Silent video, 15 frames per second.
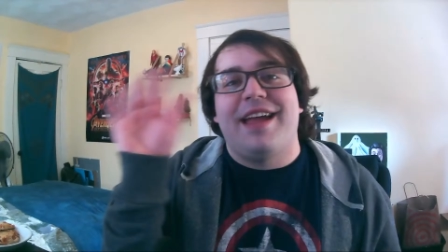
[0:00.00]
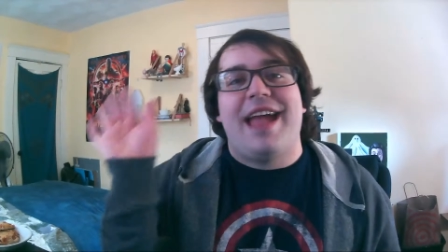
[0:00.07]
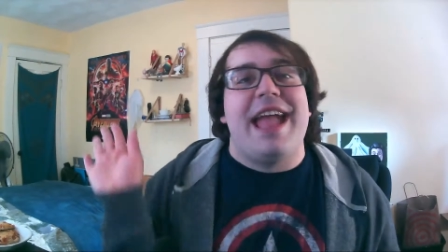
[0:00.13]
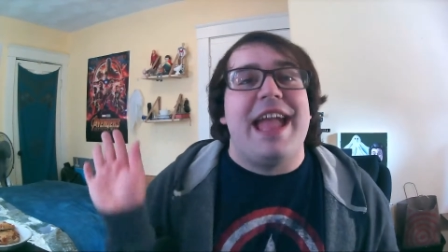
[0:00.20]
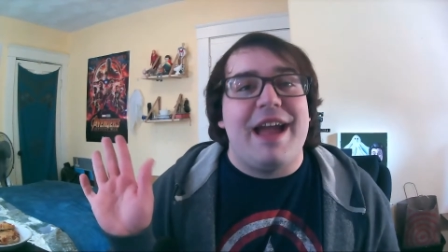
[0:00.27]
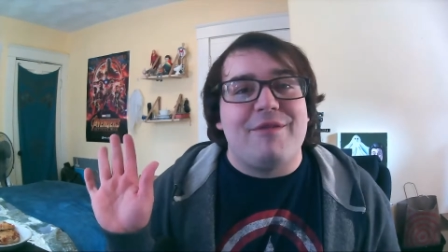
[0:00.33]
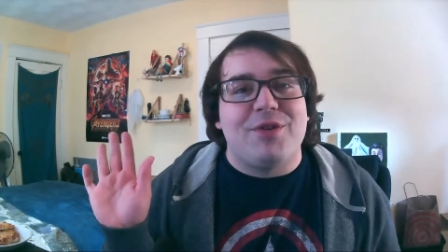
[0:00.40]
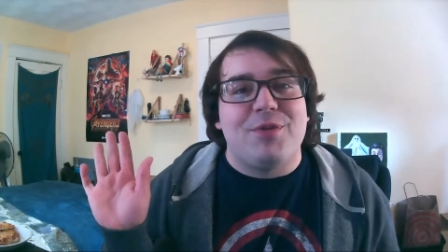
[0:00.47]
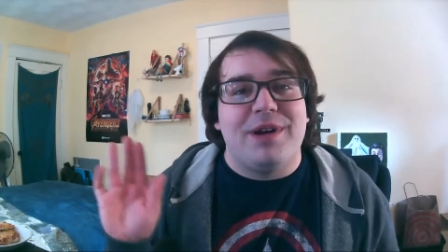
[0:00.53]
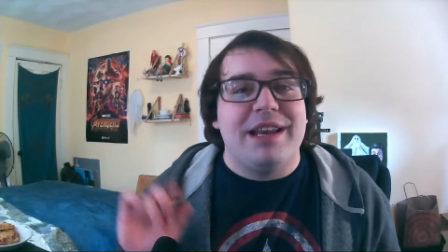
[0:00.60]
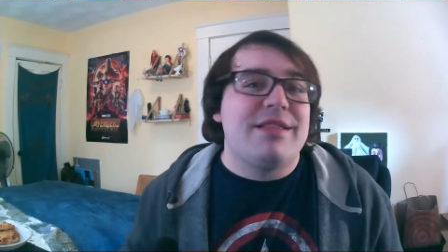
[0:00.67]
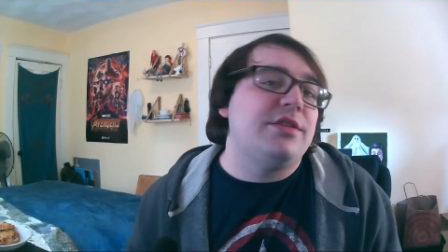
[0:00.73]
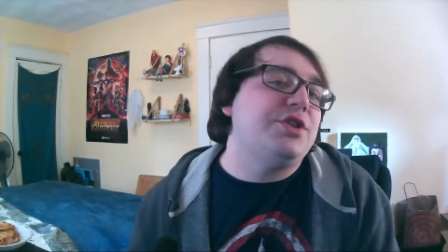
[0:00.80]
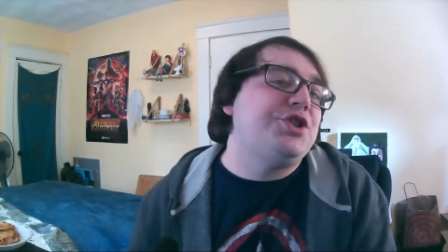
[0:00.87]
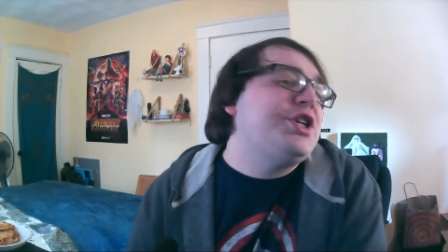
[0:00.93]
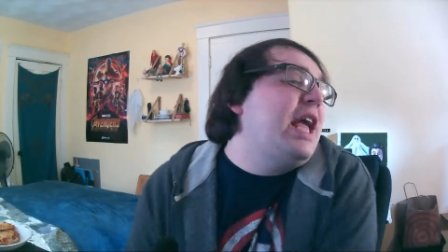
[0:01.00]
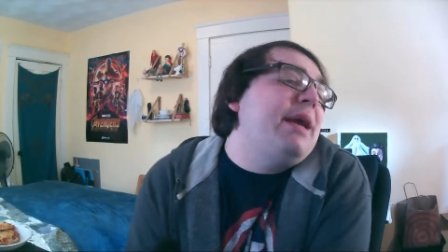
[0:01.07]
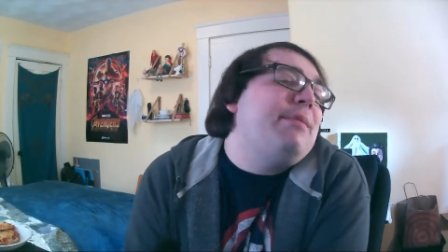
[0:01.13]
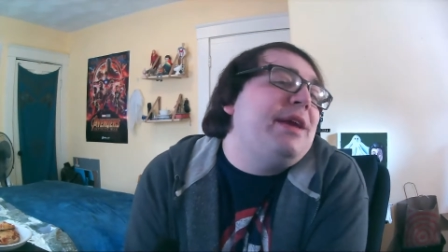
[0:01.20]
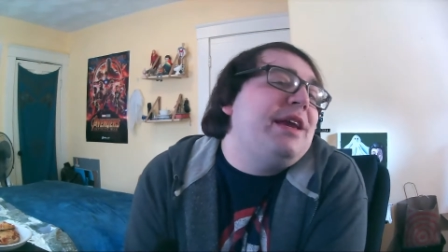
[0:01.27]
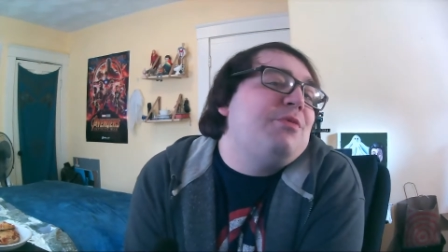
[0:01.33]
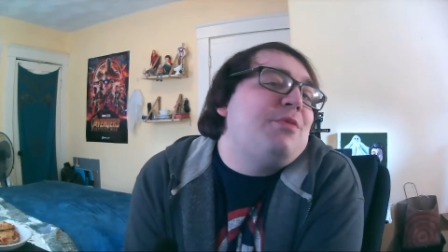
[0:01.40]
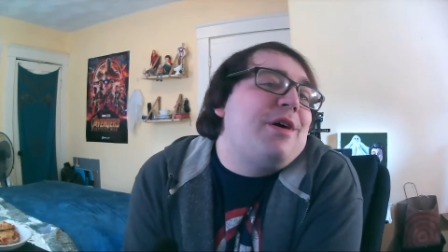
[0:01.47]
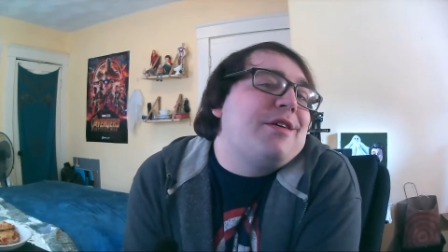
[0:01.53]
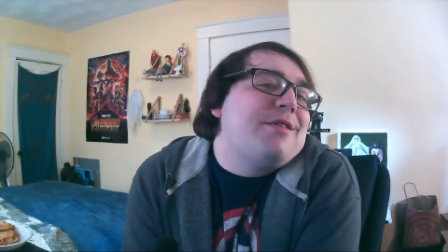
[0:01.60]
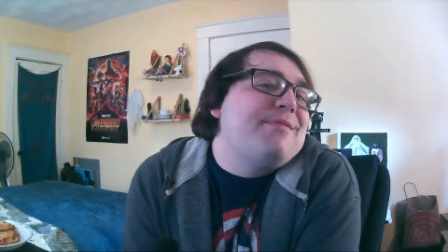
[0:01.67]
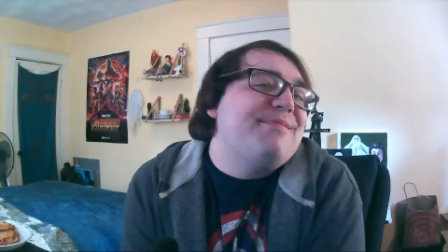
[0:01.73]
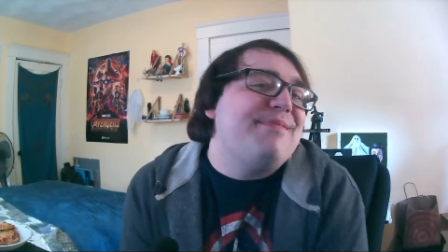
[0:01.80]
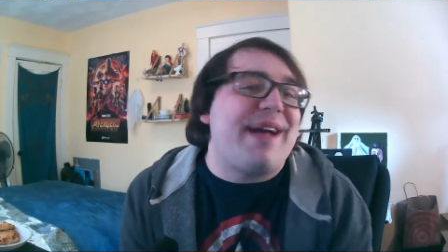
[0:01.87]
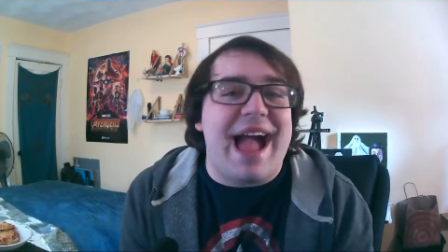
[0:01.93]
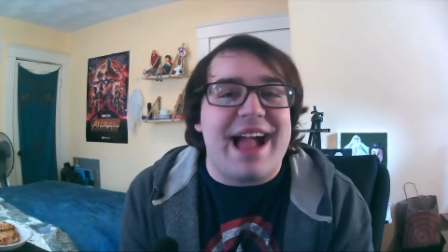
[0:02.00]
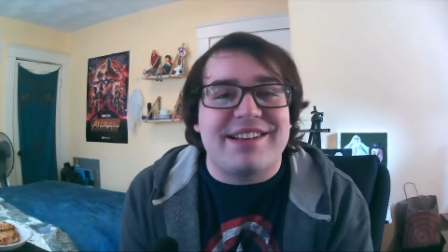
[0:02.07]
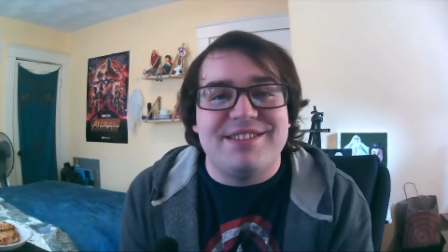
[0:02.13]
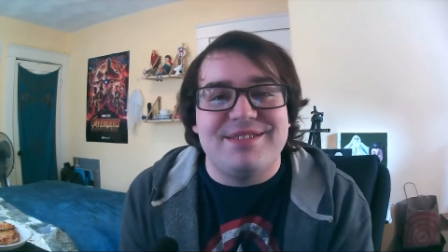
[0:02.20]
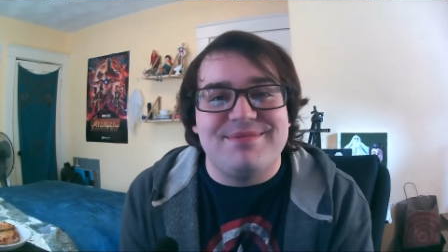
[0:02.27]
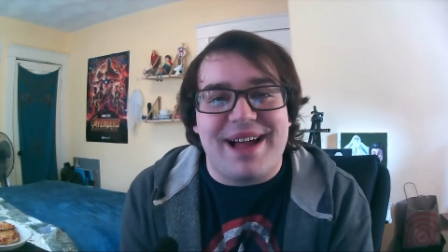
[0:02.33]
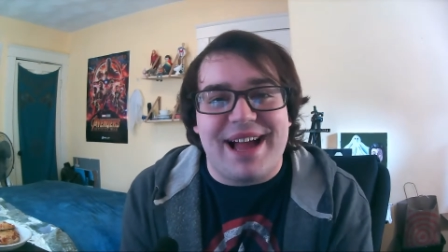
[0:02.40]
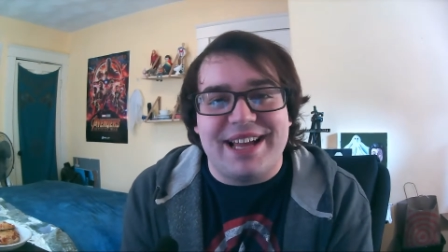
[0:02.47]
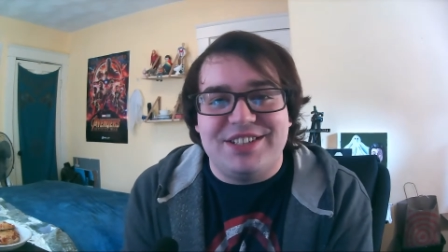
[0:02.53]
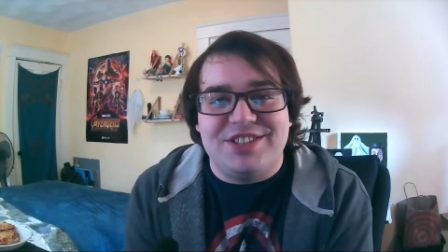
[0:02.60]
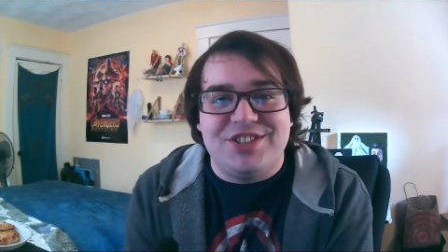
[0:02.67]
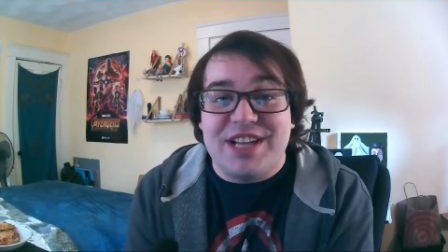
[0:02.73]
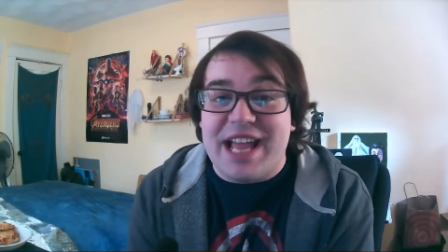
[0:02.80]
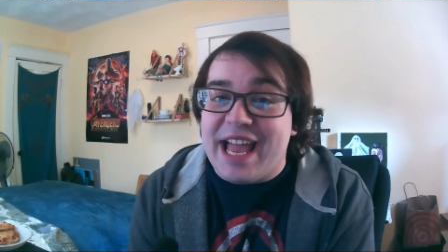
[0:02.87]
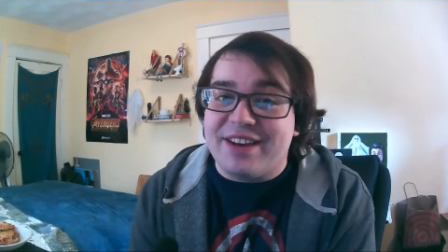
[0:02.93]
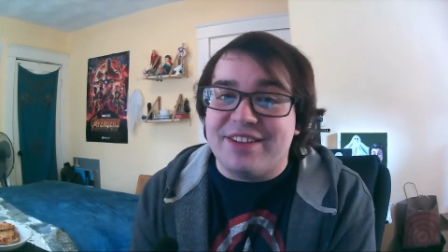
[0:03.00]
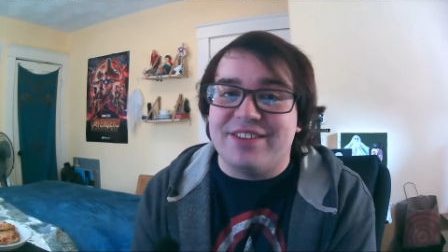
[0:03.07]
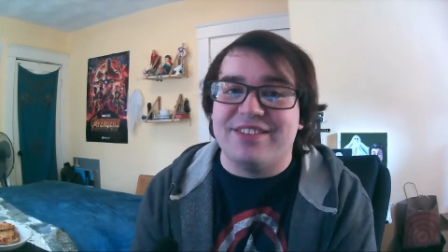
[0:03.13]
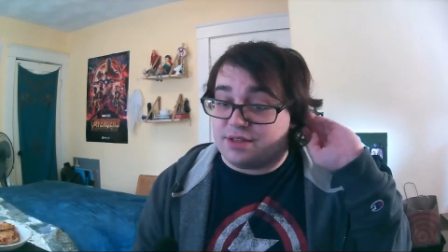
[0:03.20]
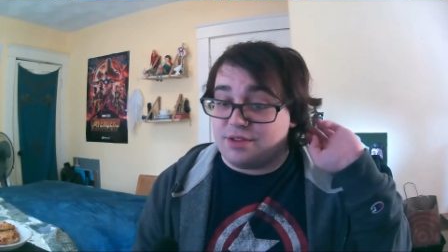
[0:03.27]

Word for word: Hey everyone, it's Jayme and welcome back to my channel.